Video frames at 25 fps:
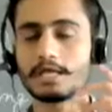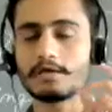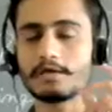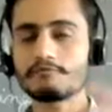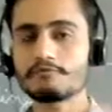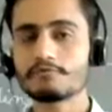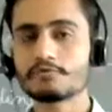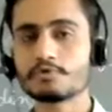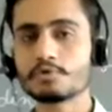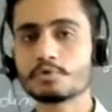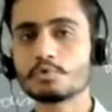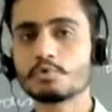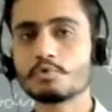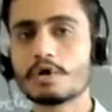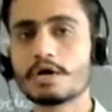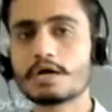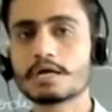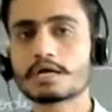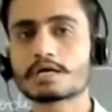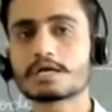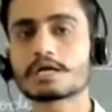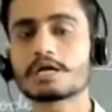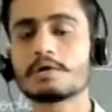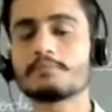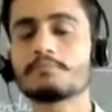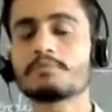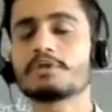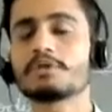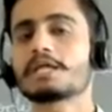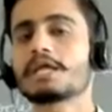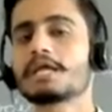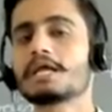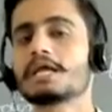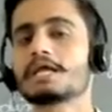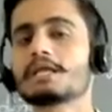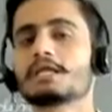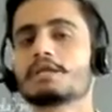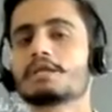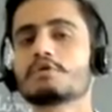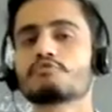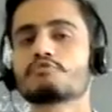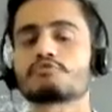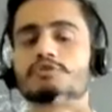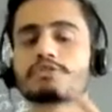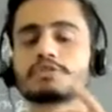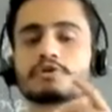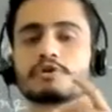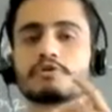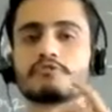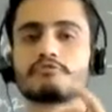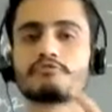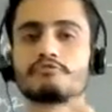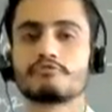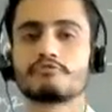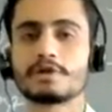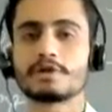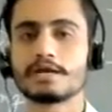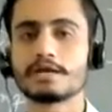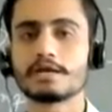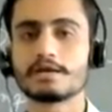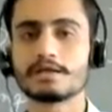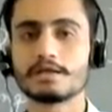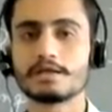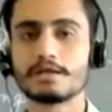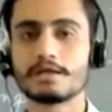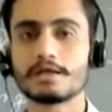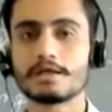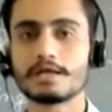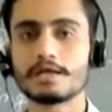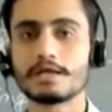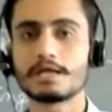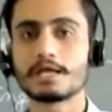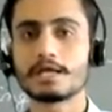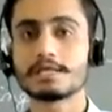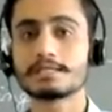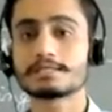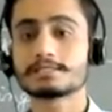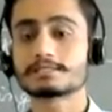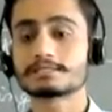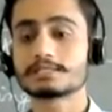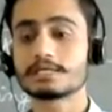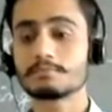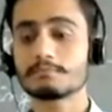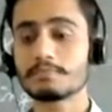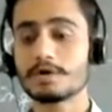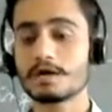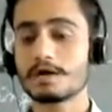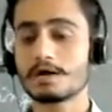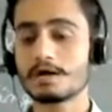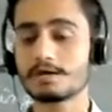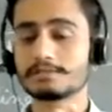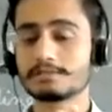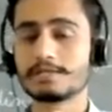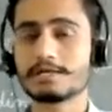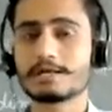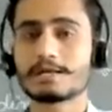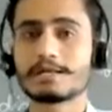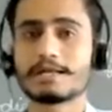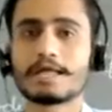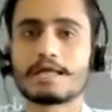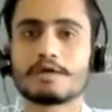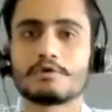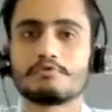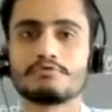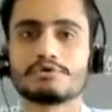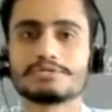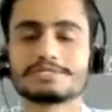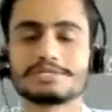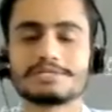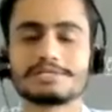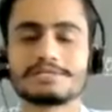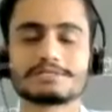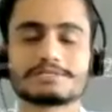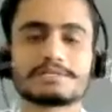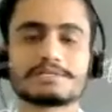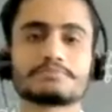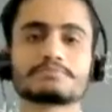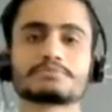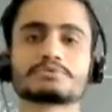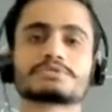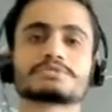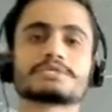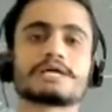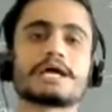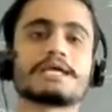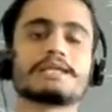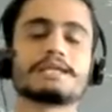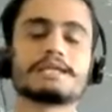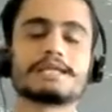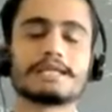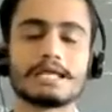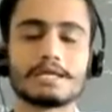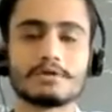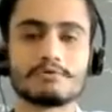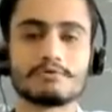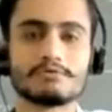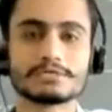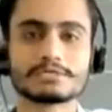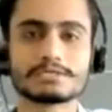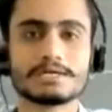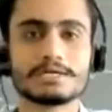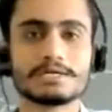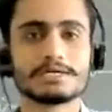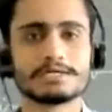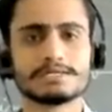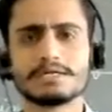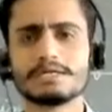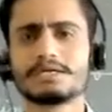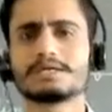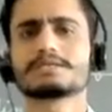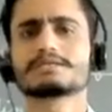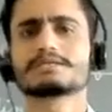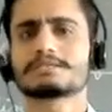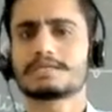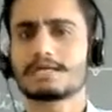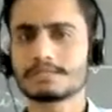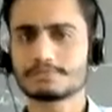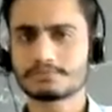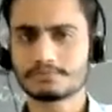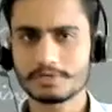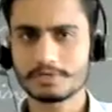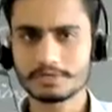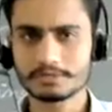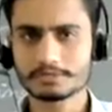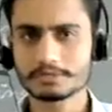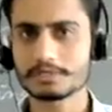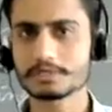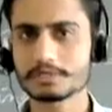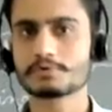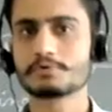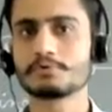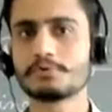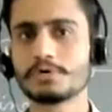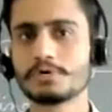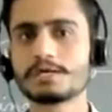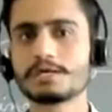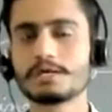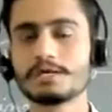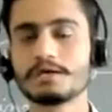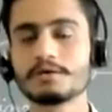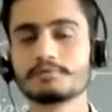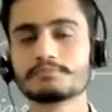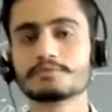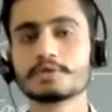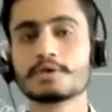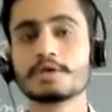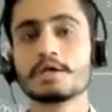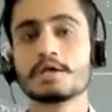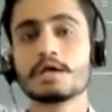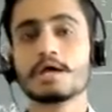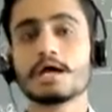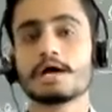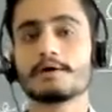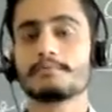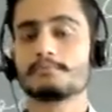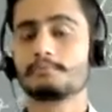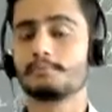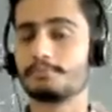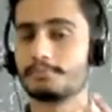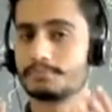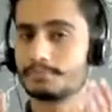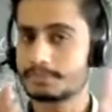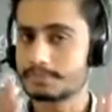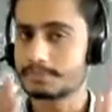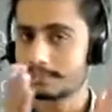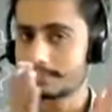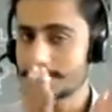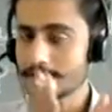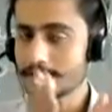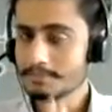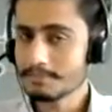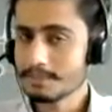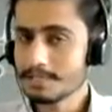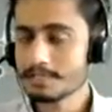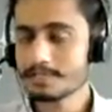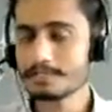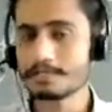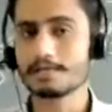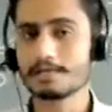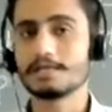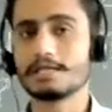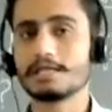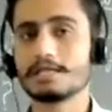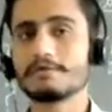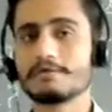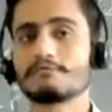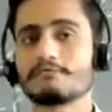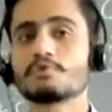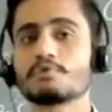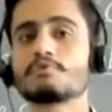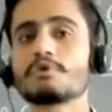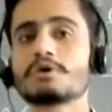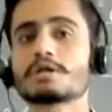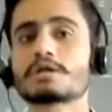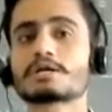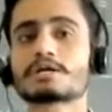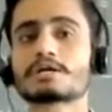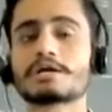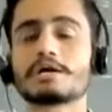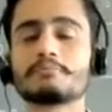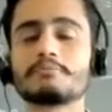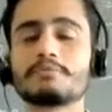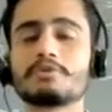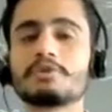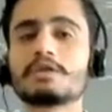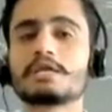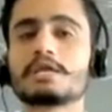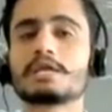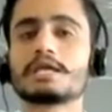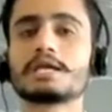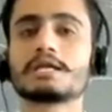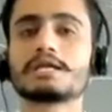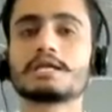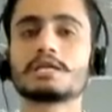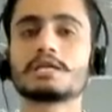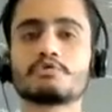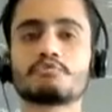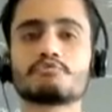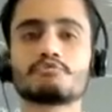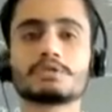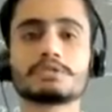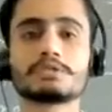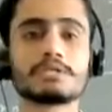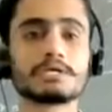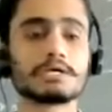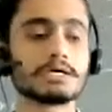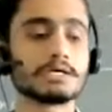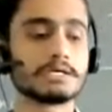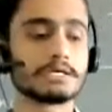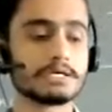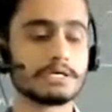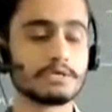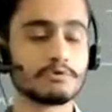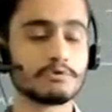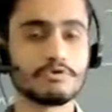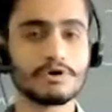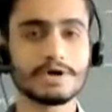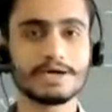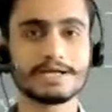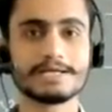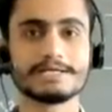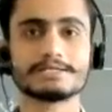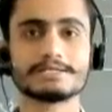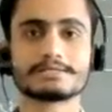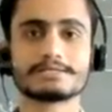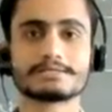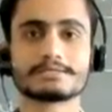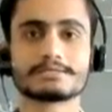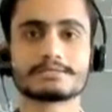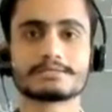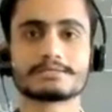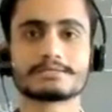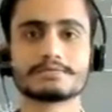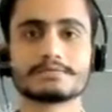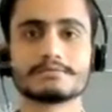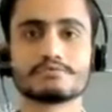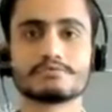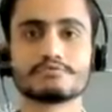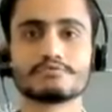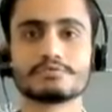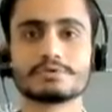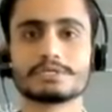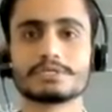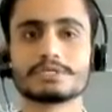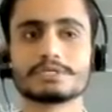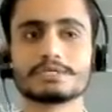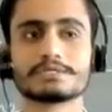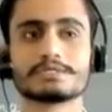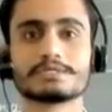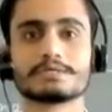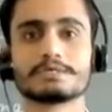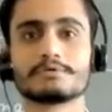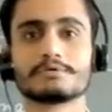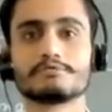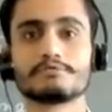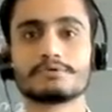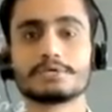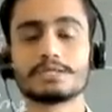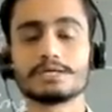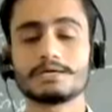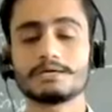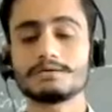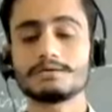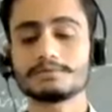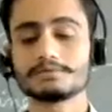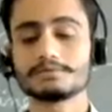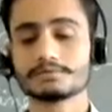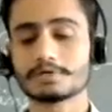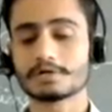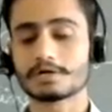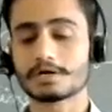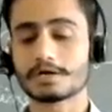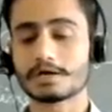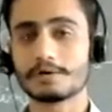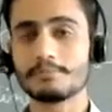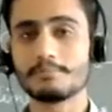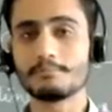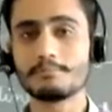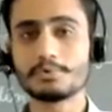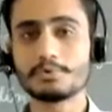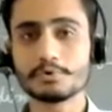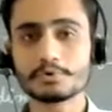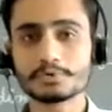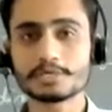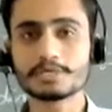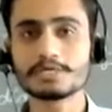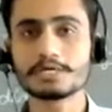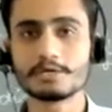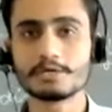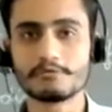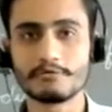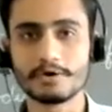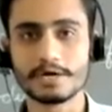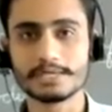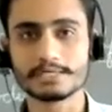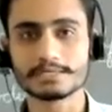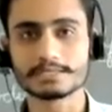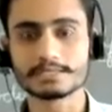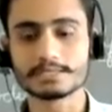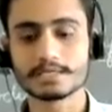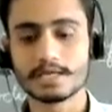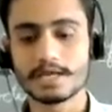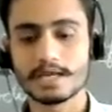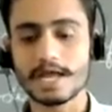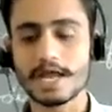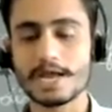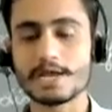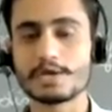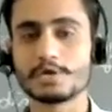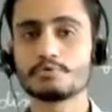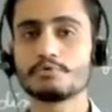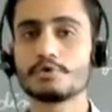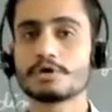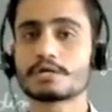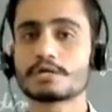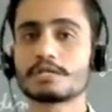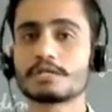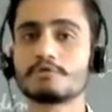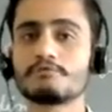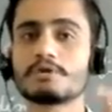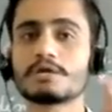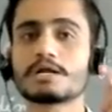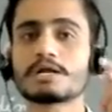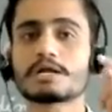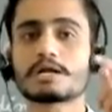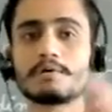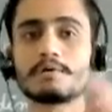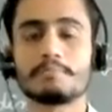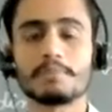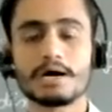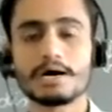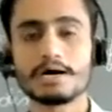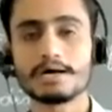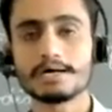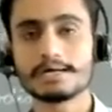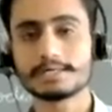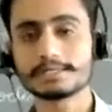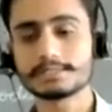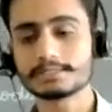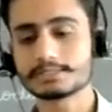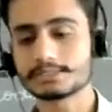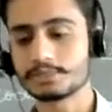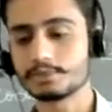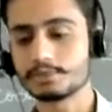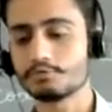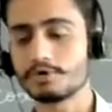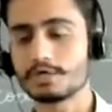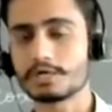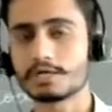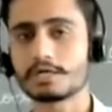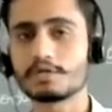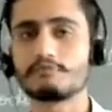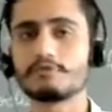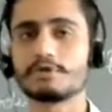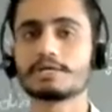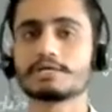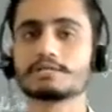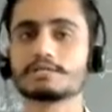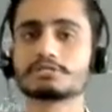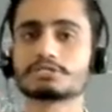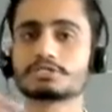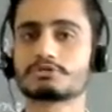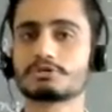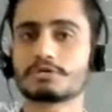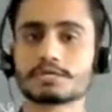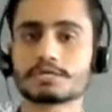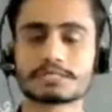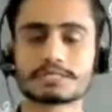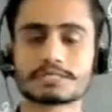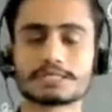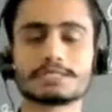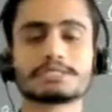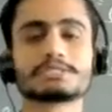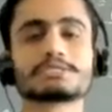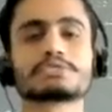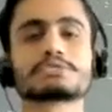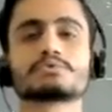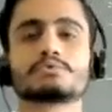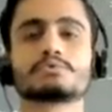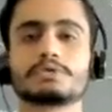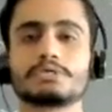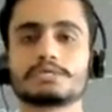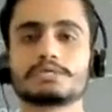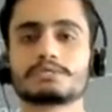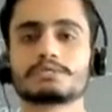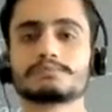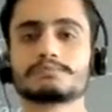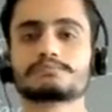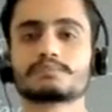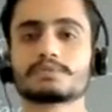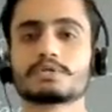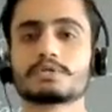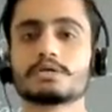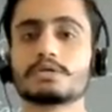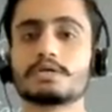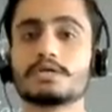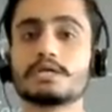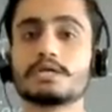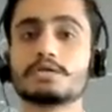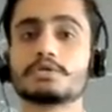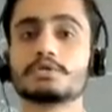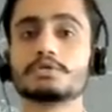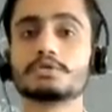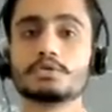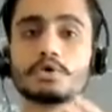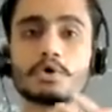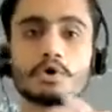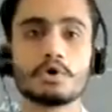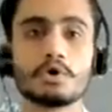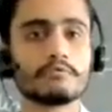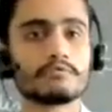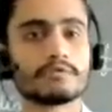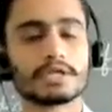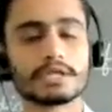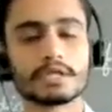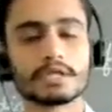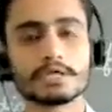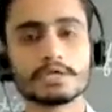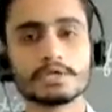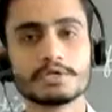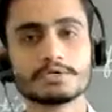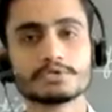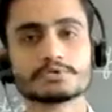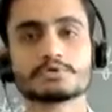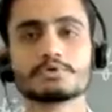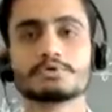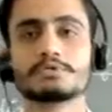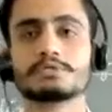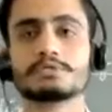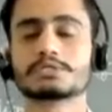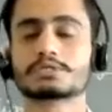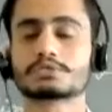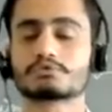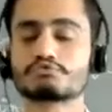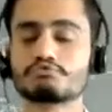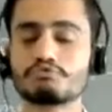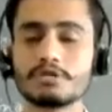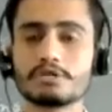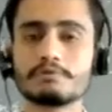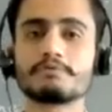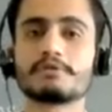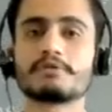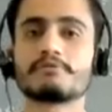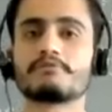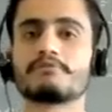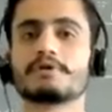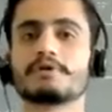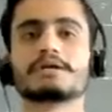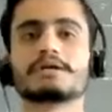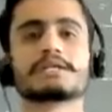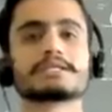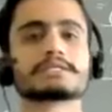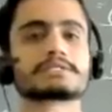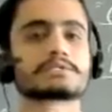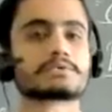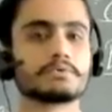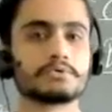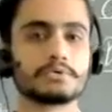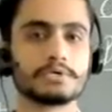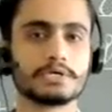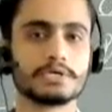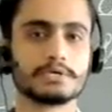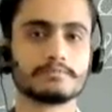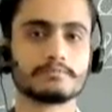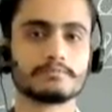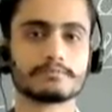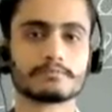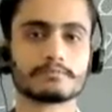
If you are communicating with your friend in some other language, in some sign language, then it is also a coding now. Similarly, if you are communicating with a device, with a computer device, and you are giving commands, you are giving instructions to it in your way. So this will be referred as code.